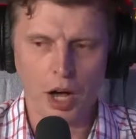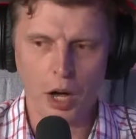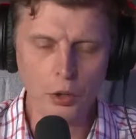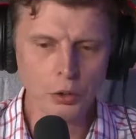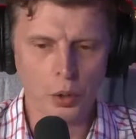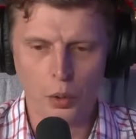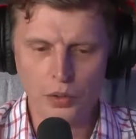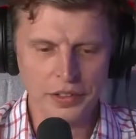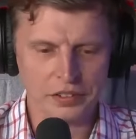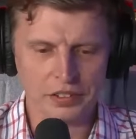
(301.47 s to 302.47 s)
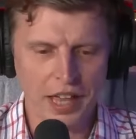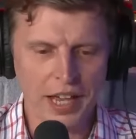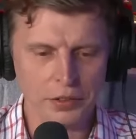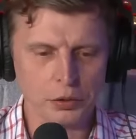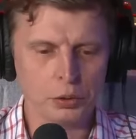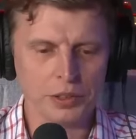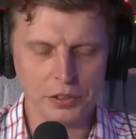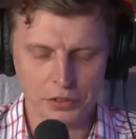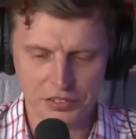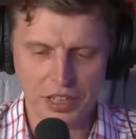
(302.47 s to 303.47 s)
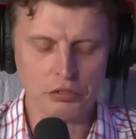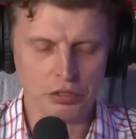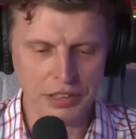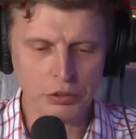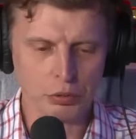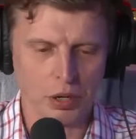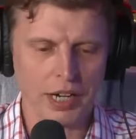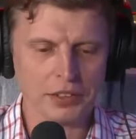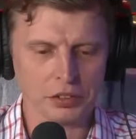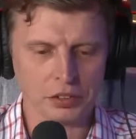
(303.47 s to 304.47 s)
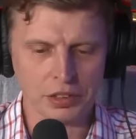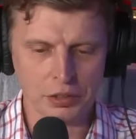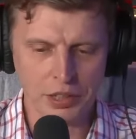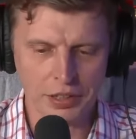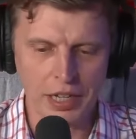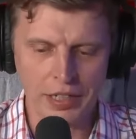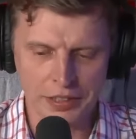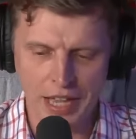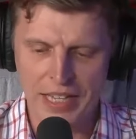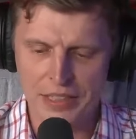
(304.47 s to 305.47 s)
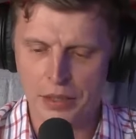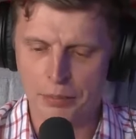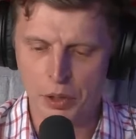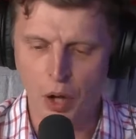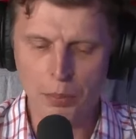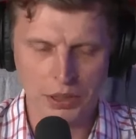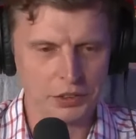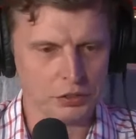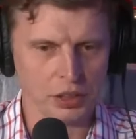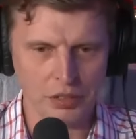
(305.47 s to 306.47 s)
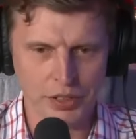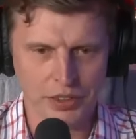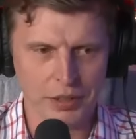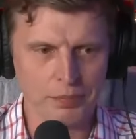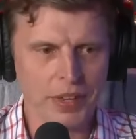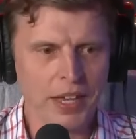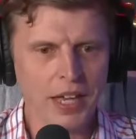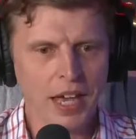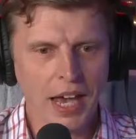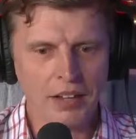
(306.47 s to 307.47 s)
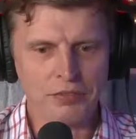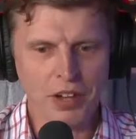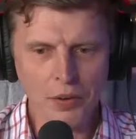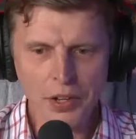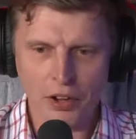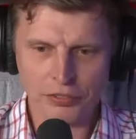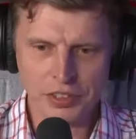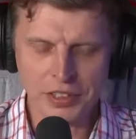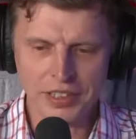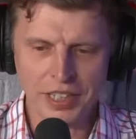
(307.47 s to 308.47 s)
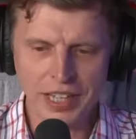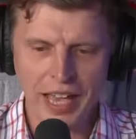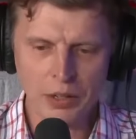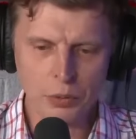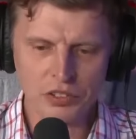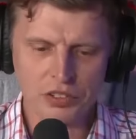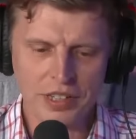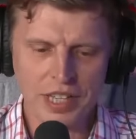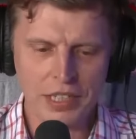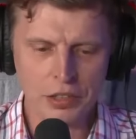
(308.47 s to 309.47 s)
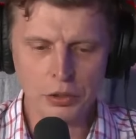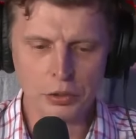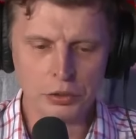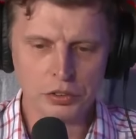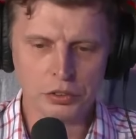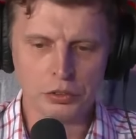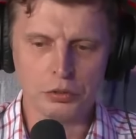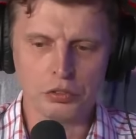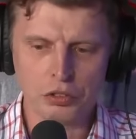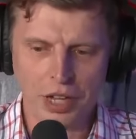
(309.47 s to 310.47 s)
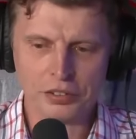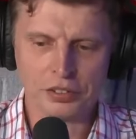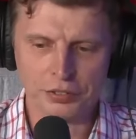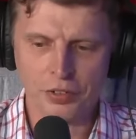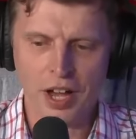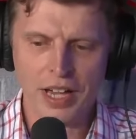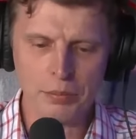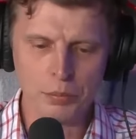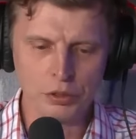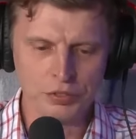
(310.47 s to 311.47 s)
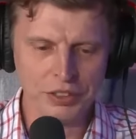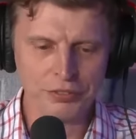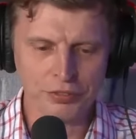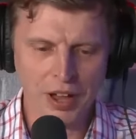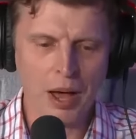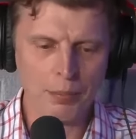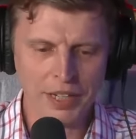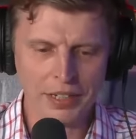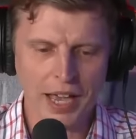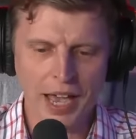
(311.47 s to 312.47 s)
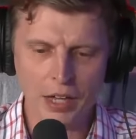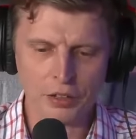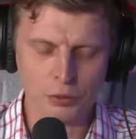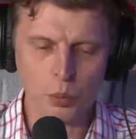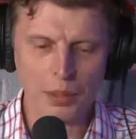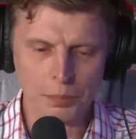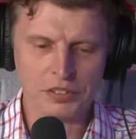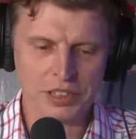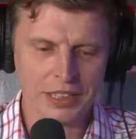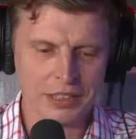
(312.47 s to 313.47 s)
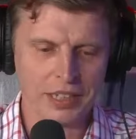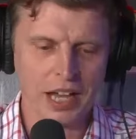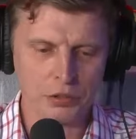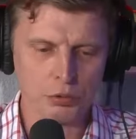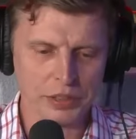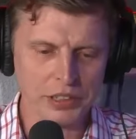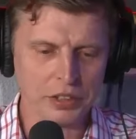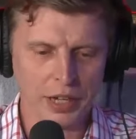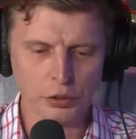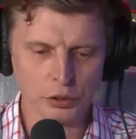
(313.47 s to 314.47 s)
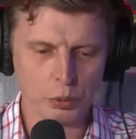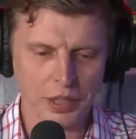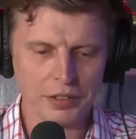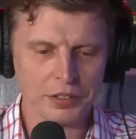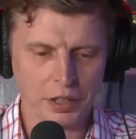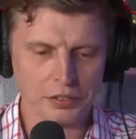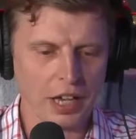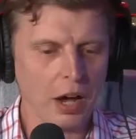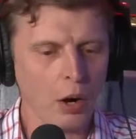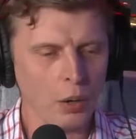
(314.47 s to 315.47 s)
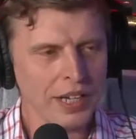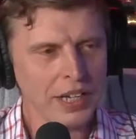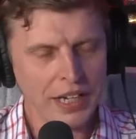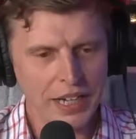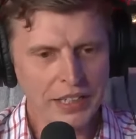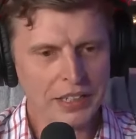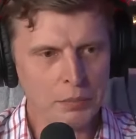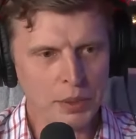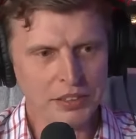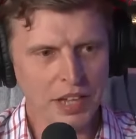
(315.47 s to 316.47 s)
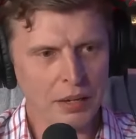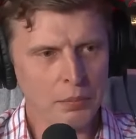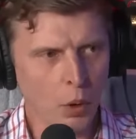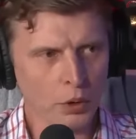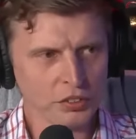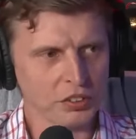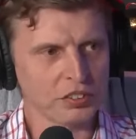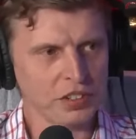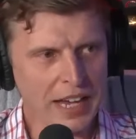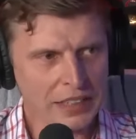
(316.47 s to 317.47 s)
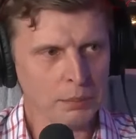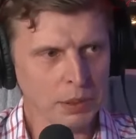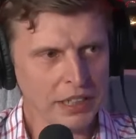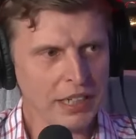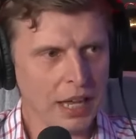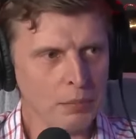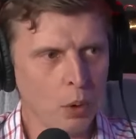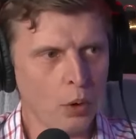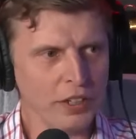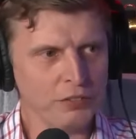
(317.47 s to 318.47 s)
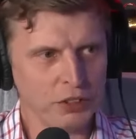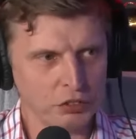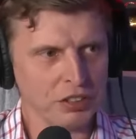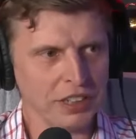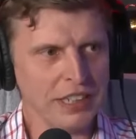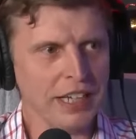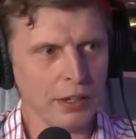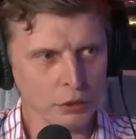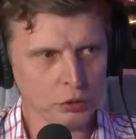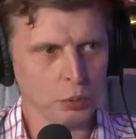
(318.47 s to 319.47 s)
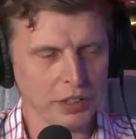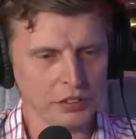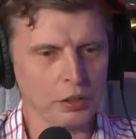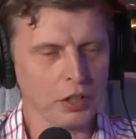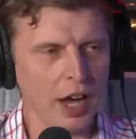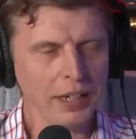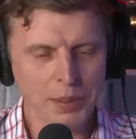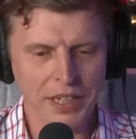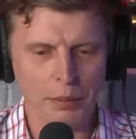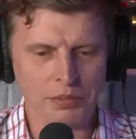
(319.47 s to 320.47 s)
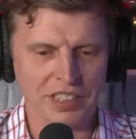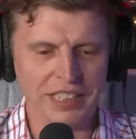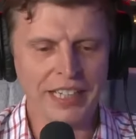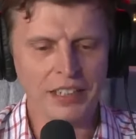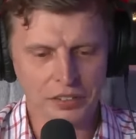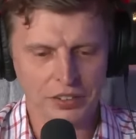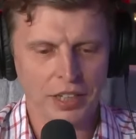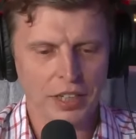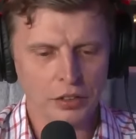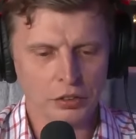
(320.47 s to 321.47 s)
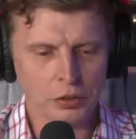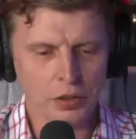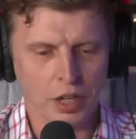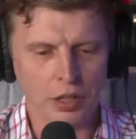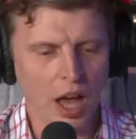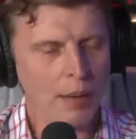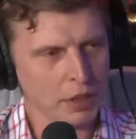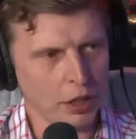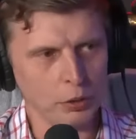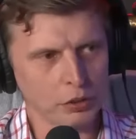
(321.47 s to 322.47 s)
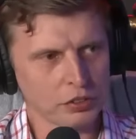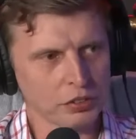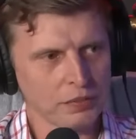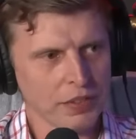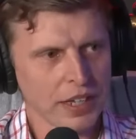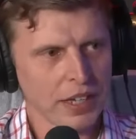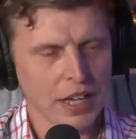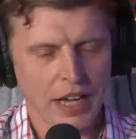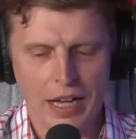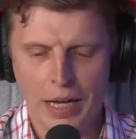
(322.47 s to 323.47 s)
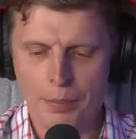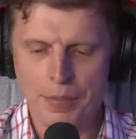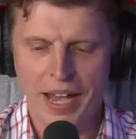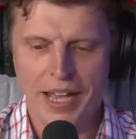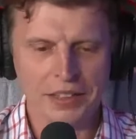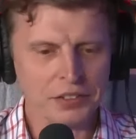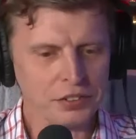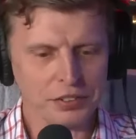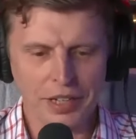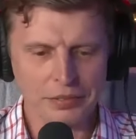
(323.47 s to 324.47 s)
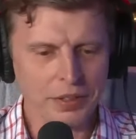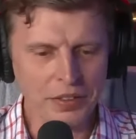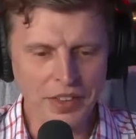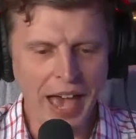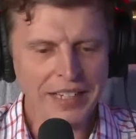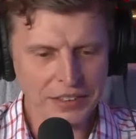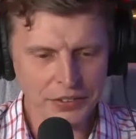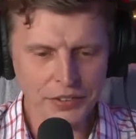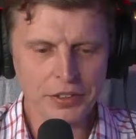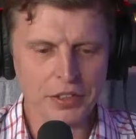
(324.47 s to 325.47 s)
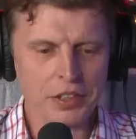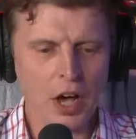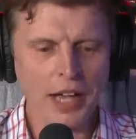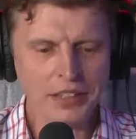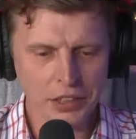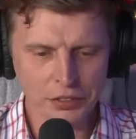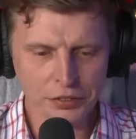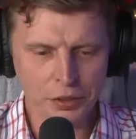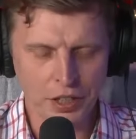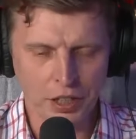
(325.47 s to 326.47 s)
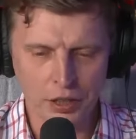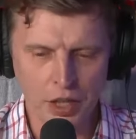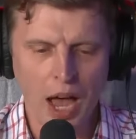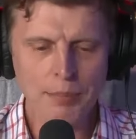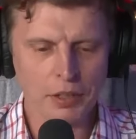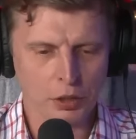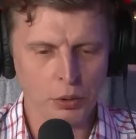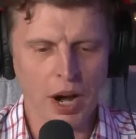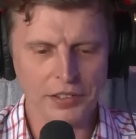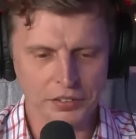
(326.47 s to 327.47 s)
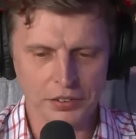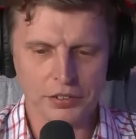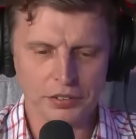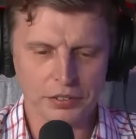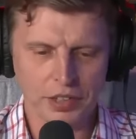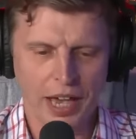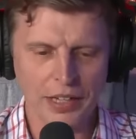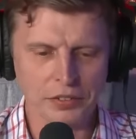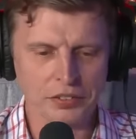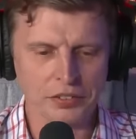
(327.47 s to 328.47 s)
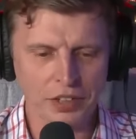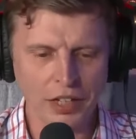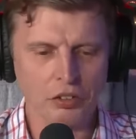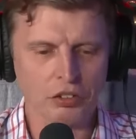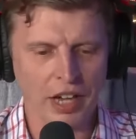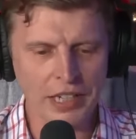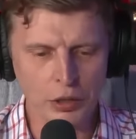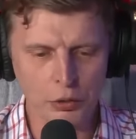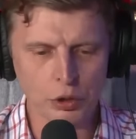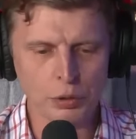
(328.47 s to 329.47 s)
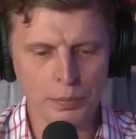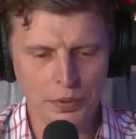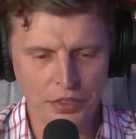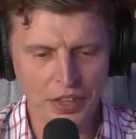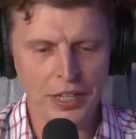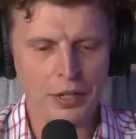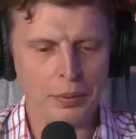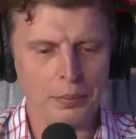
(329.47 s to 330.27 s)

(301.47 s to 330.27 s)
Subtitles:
own all this land, who are essentially trying to gain monopolies on everything. And very often the language that they use to justify moving farming out of one particular country to elsewhere is they'll say, oh, it can be done more sustainably and more efficiently elsewhere. So it kind of becomes linked to the climate hoax. And that the idea of sort of the climate crisis has such a groupthink